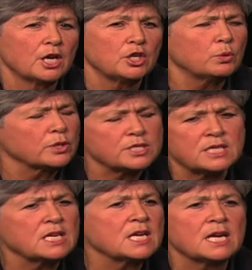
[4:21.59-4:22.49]
you are
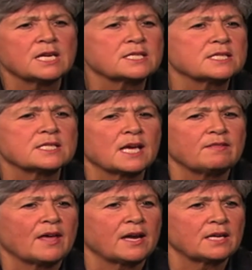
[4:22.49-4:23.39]
seeing in essence
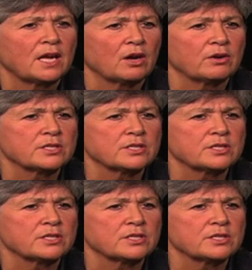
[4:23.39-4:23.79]
that that care is